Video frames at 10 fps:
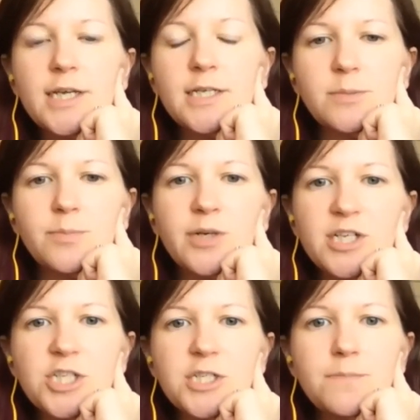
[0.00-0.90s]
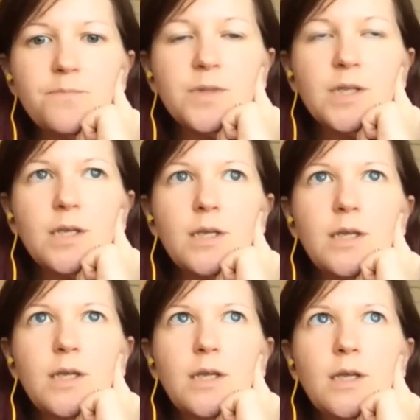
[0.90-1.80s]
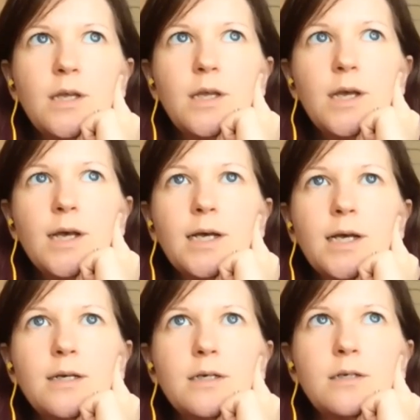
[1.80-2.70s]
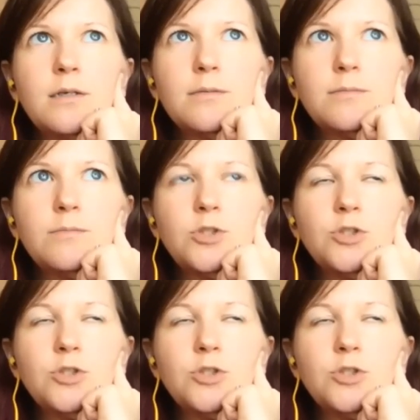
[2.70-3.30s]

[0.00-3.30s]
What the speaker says: and depression. I